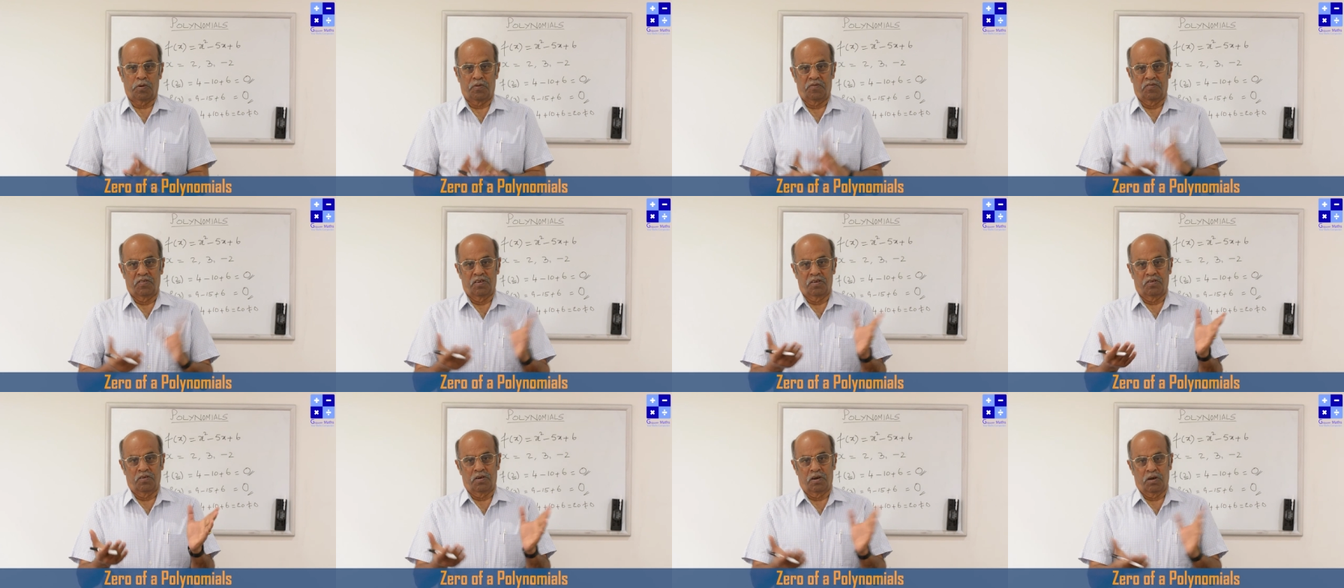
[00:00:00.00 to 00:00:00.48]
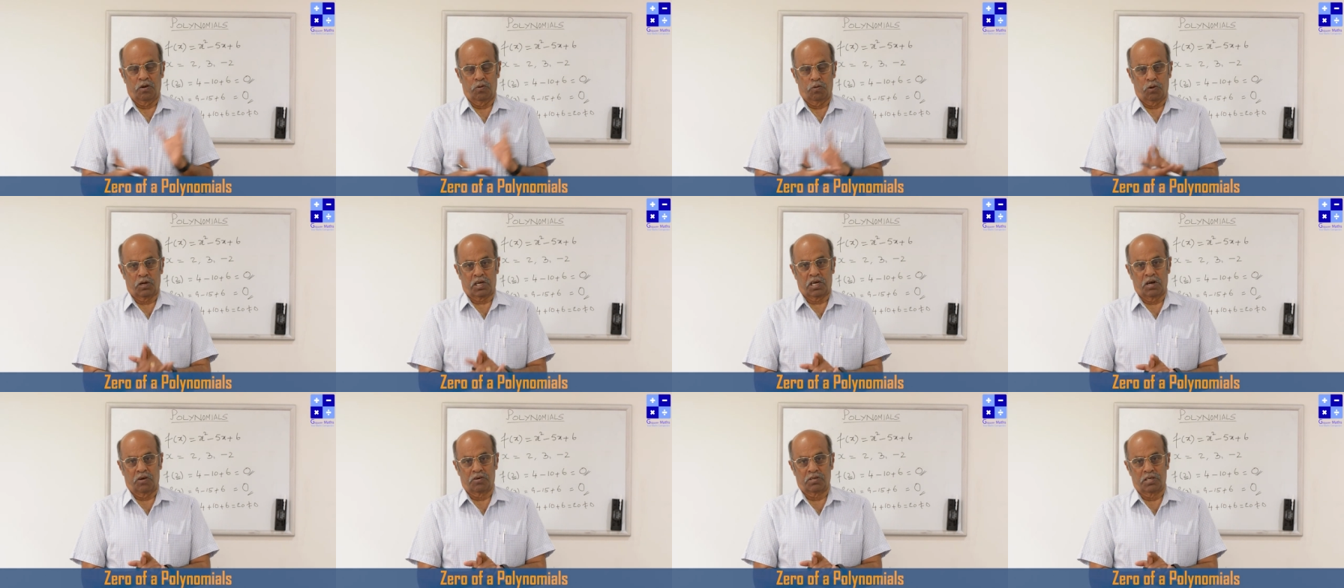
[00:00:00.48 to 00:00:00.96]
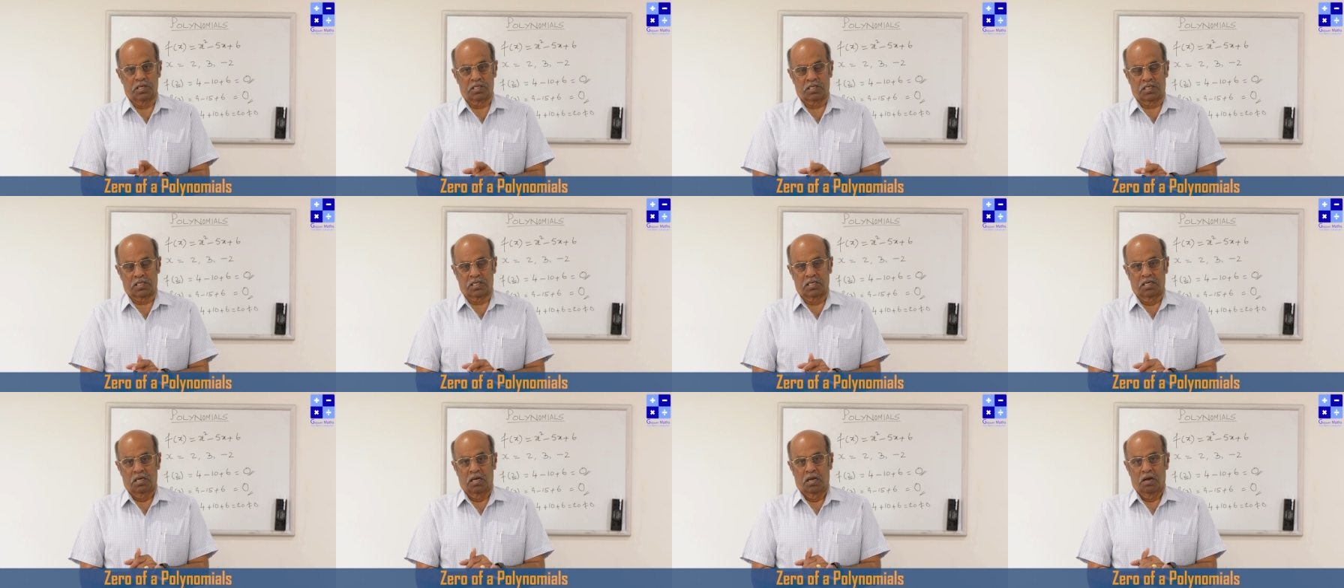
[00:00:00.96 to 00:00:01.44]
We will work out
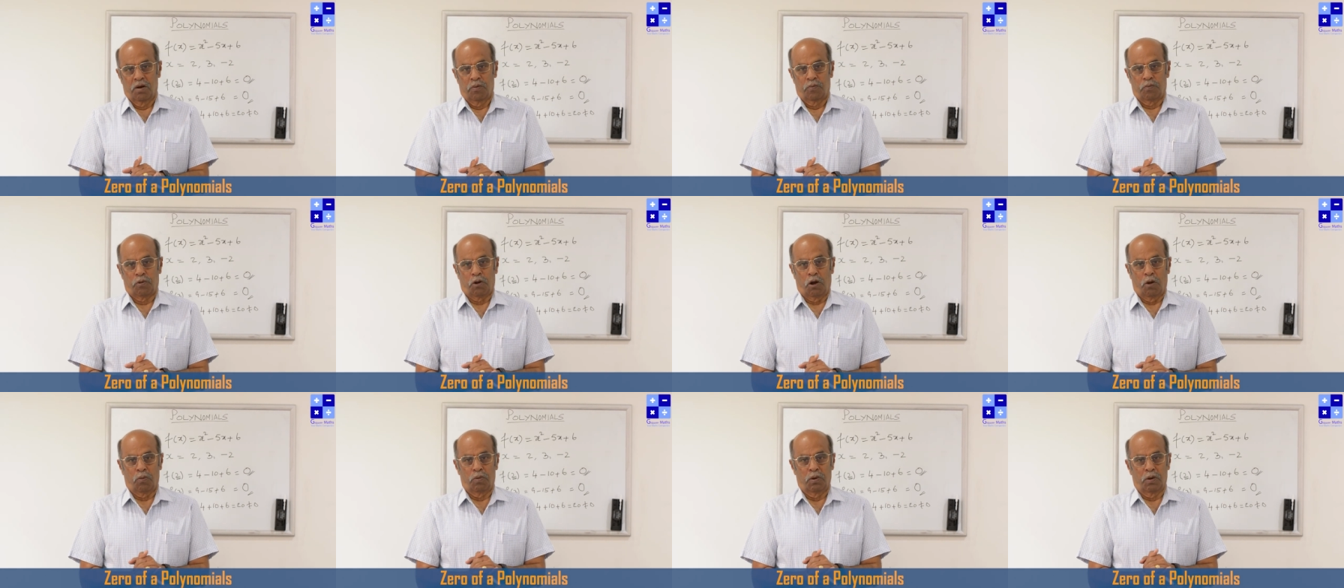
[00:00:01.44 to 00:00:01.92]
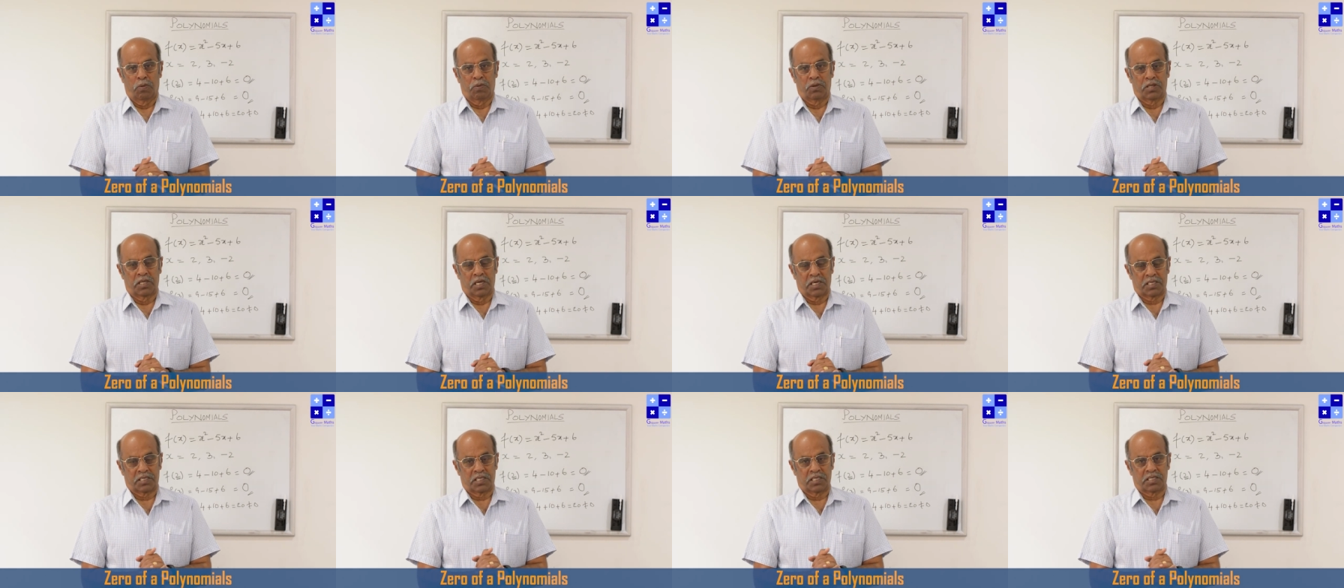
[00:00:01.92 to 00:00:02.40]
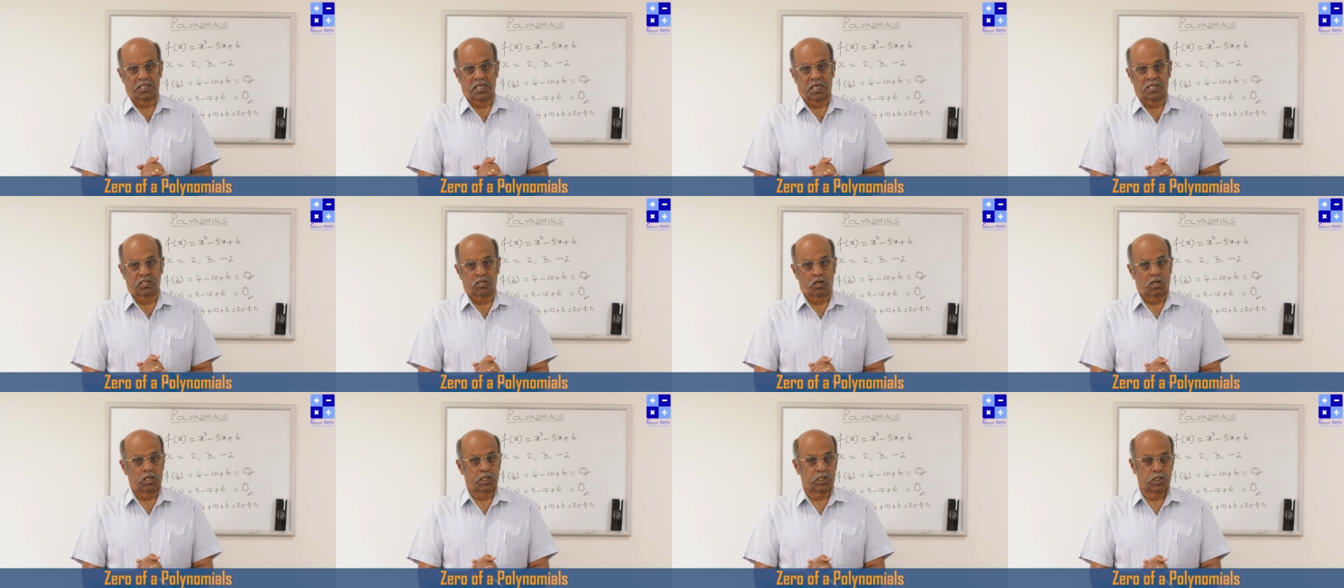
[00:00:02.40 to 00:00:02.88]
this problem in the
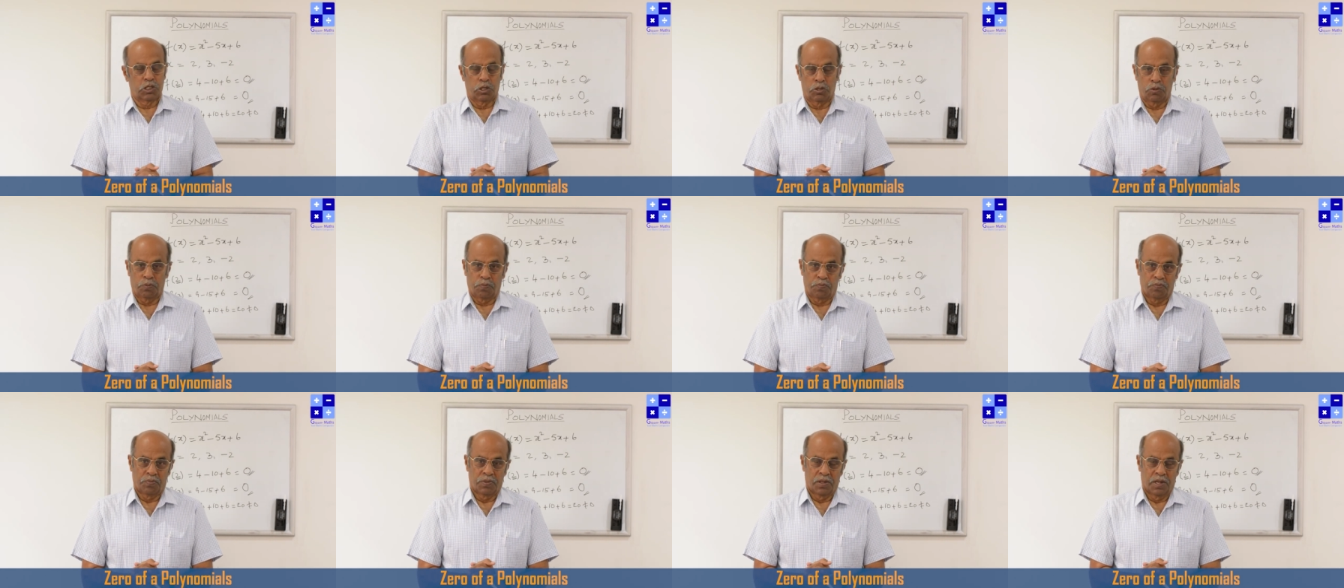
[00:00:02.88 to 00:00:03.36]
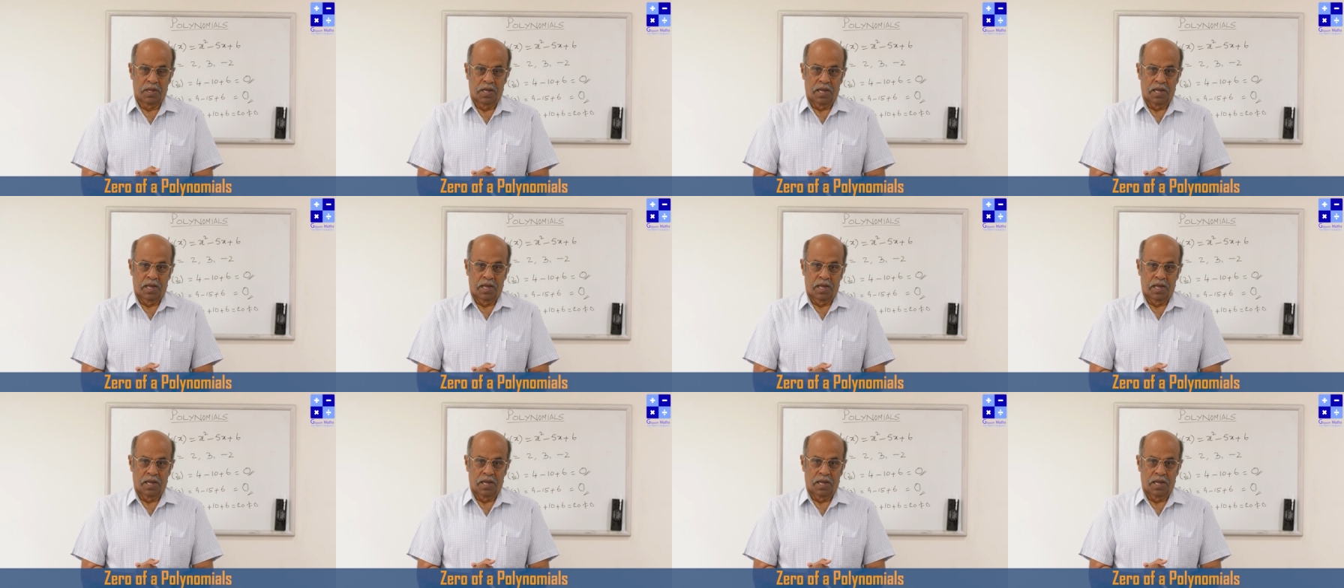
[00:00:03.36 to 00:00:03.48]
exercise also.